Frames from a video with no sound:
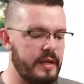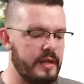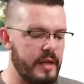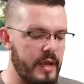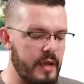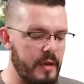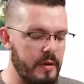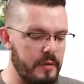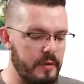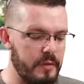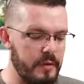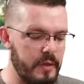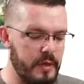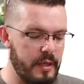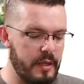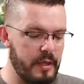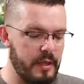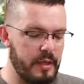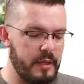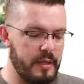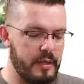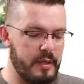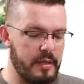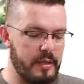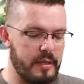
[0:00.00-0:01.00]
how
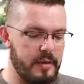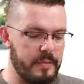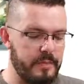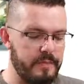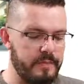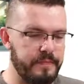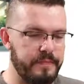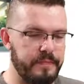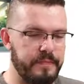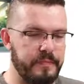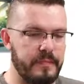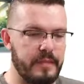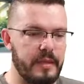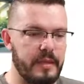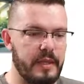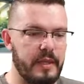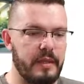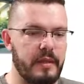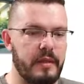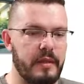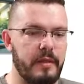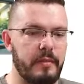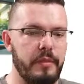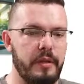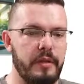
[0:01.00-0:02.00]

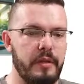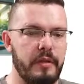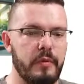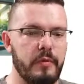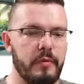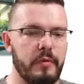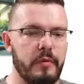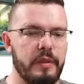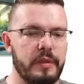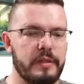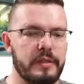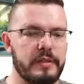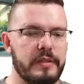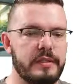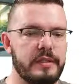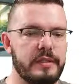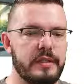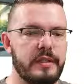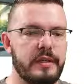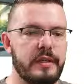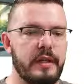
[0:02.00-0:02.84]
the building works.